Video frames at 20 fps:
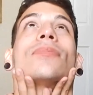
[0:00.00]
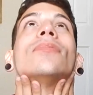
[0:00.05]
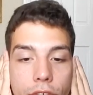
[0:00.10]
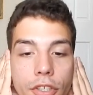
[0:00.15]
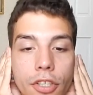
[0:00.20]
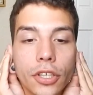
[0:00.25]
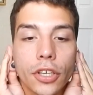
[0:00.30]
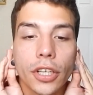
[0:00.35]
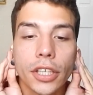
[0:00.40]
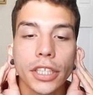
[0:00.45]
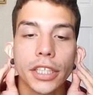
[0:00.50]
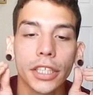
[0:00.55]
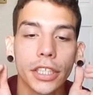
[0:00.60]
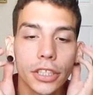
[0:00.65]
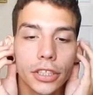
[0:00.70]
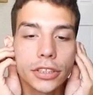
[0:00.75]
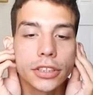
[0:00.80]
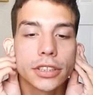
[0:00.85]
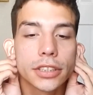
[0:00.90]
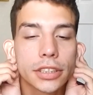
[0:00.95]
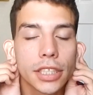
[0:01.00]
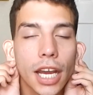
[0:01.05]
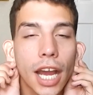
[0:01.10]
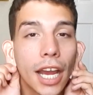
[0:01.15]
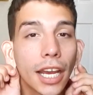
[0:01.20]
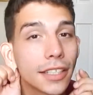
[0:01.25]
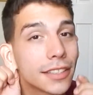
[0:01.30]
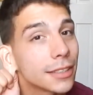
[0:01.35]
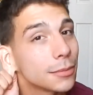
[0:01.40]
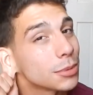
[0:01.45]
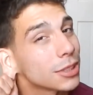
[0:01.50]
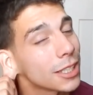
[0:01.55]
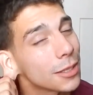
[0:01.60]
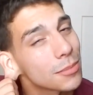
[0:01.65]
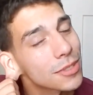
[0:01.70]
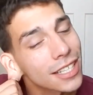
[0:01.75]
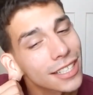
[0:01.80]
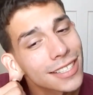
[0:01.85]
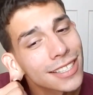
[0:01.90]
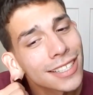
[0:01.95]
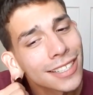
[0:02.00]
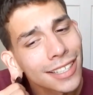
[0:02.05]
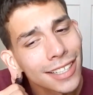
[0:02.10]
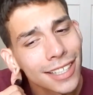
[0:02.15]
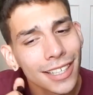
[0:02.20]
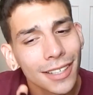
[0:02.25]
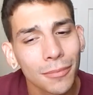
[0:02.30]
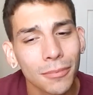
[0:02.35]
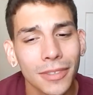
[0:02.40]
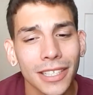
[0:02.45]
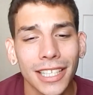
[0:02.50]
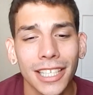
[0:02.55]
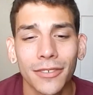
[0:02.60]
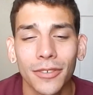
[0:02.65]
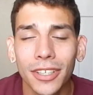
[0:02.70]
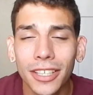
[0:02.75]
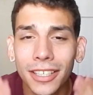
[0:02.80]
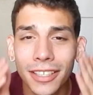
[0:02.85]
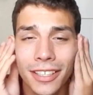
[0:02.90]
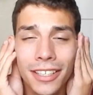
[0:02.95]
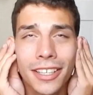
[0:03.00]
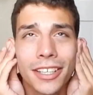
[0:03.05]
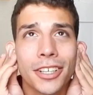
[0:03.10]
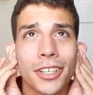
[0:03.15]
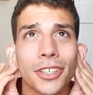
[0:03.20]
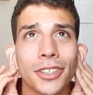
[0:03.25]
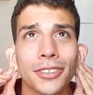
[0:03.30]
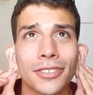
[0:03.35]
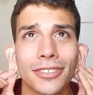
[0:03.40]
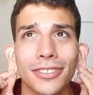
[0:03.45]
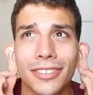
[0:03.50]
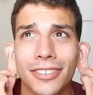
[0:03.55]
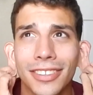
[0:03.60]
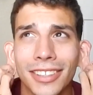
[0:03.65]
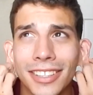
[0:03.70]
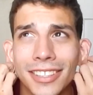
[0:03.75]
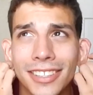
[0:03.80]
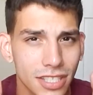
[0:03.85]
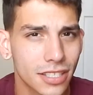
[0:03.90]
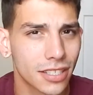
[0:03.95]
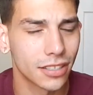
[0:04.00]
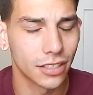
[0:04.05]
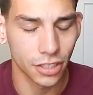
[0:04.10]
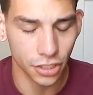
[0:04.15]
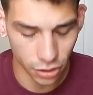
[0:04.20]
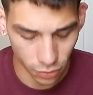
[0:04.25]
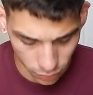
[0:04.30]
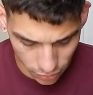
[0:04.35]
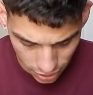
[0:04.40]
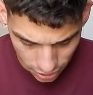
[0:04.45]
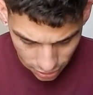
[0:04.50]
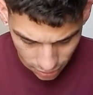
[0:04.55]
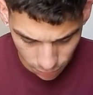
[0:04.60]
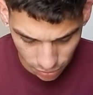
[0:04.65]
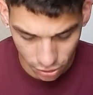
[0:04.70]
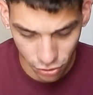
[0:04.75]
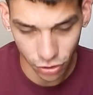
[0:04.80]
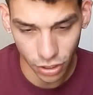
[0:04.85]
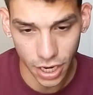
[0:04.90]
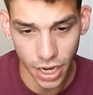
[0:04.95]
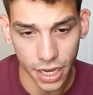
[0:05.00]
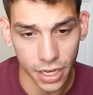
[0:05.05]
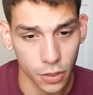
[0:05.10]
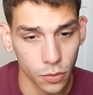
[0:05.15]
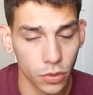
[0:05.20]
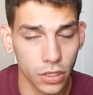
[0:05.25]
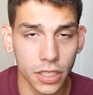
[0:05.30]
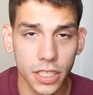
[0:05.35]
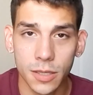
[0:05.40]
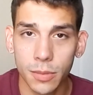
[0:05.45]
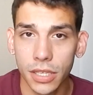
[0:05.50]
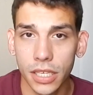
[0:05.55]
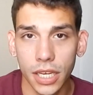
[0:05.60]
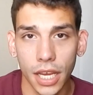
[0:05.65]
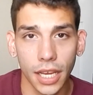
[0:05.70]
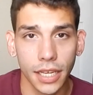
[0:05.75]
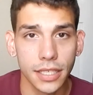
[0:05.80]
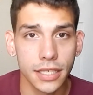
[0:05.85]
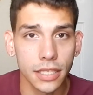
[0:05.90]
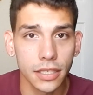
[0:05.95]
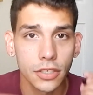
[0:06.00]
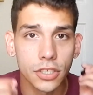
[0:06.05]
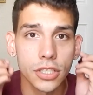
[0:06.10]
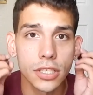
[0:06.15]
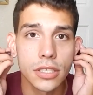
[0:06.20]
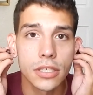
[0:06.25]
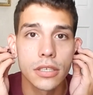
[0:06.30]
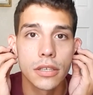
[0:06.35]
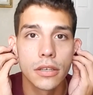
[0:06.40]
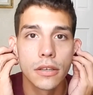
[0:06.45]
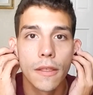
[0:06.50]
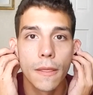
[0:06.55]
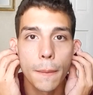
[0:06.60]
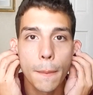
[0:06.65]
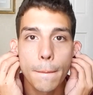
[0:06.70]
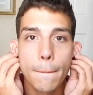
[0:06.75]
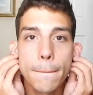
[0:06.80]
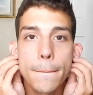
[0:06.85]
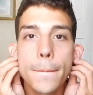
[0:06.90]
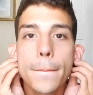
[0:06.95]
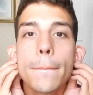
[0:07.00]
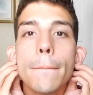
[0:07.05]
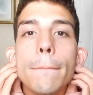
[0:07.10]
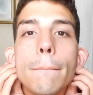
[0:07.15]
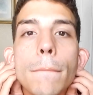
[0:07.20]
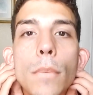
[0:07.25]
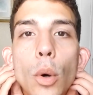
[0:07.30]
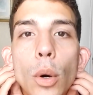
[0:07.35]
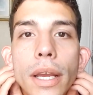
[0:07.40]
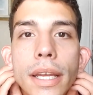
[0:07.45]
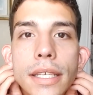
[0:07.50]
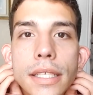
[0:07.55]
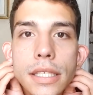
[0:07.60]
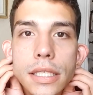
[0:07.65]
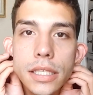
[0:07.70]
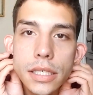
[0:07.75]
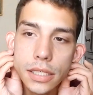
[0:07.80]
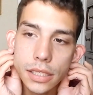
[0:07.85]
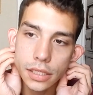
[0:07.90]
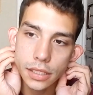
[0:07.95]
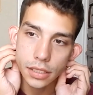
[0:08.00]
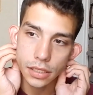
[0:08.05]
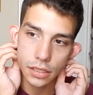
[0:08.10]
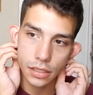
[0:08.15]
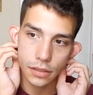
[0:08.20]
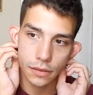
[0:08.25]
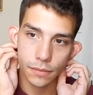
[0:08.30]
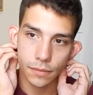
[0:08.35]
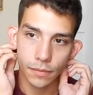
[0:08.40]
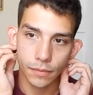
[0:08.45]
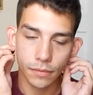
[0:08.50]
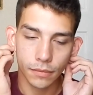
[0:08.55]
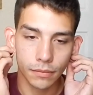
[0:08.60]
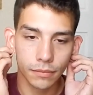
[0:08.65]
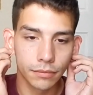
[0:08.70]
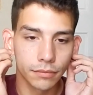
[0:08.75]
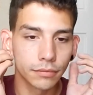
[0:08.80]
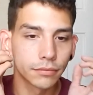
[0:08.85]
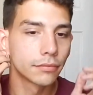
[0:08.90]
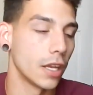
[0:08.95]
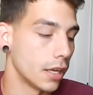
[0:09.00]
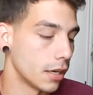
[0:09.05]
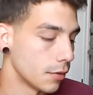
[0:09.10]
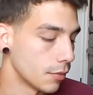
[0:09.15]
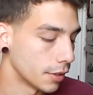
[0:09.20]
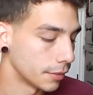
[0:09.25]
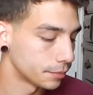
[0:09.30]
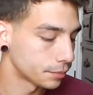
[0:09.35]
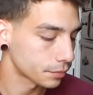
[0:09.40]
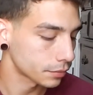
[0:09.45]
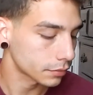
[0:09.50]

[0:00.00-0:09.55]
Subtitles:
Even your ears. I sometimes like to get even in here. Like, you don't want it to be dry. You want it to be nice and just moist. Anyway.